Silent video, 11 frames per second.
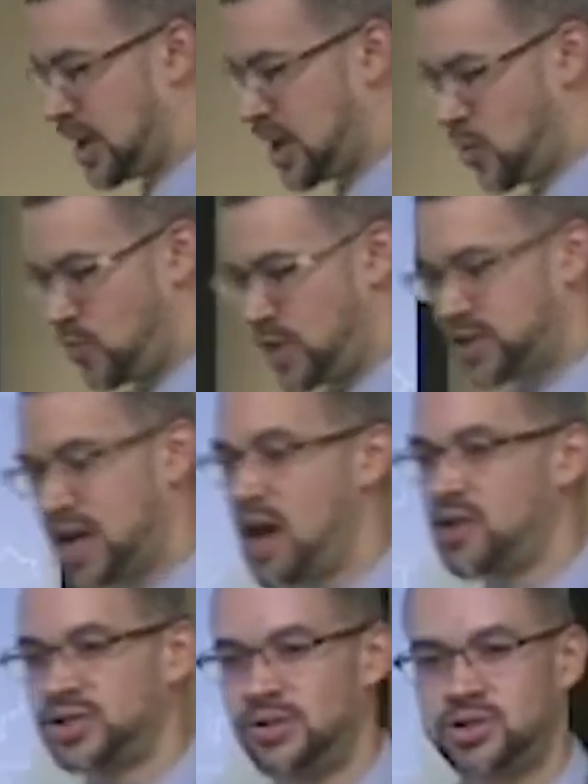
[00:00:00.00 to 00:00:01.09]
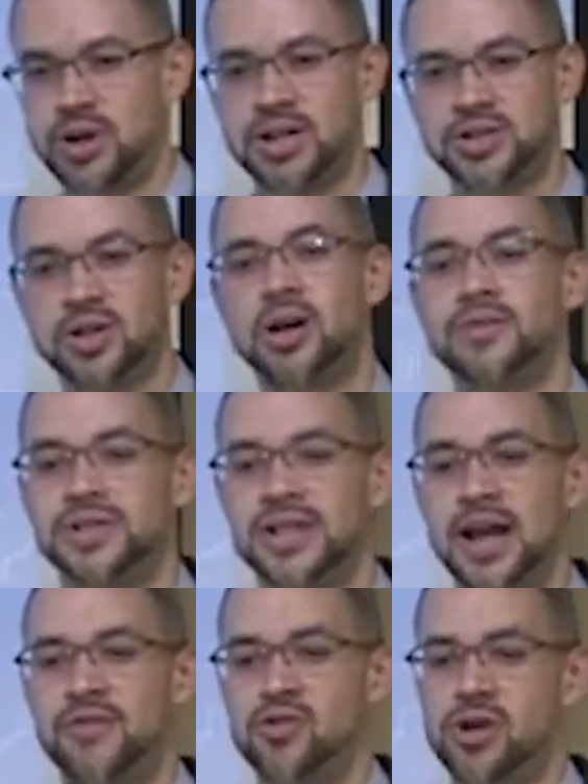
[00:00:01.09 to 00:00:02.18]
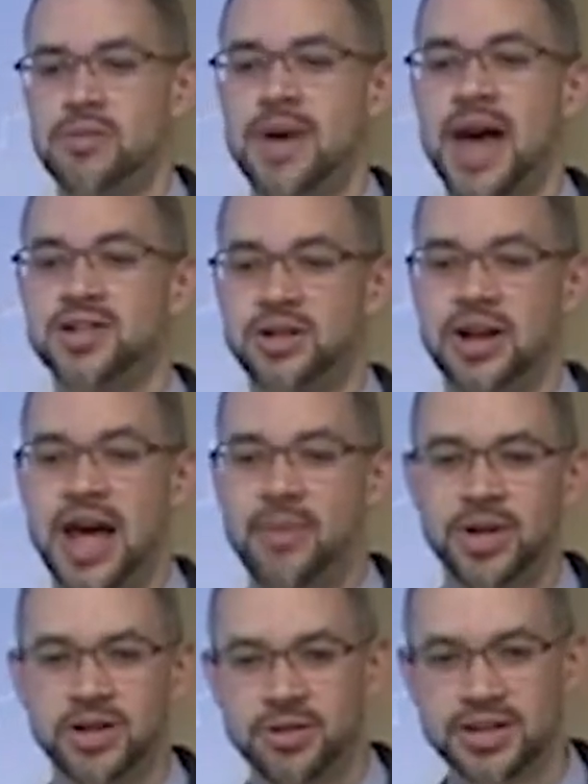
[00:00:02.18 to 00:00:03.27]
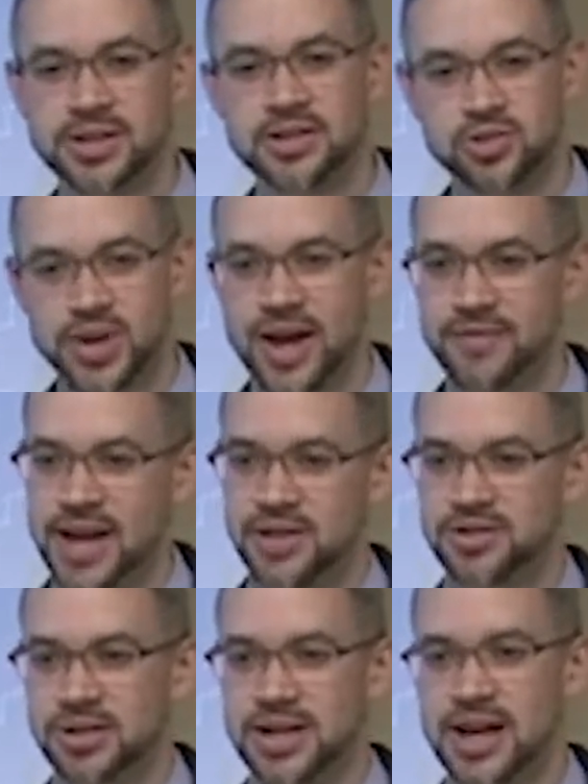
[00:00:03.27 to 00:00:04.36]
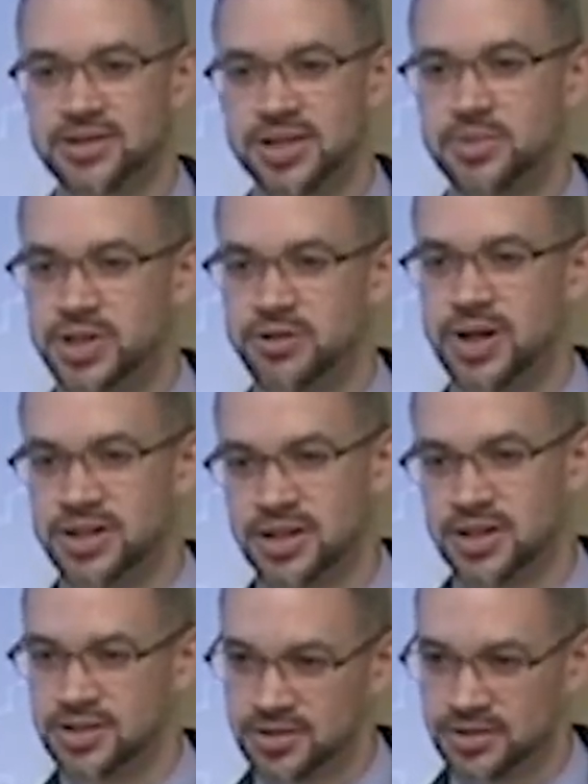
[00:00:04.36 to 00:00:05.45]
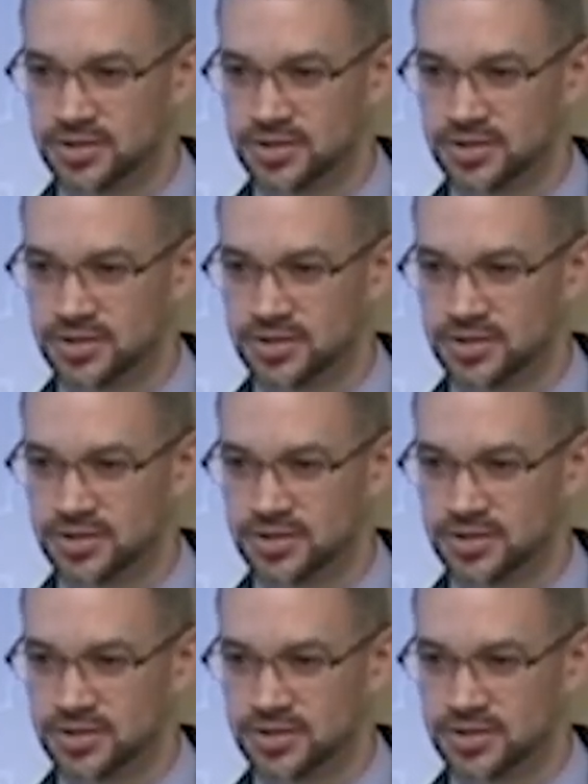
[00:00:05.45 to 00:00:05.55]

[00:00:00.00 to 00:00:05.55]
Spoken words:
And the challenge they were trying to solve is that if you can imagine, how many grantees do we have nationally now, CDBG grantees?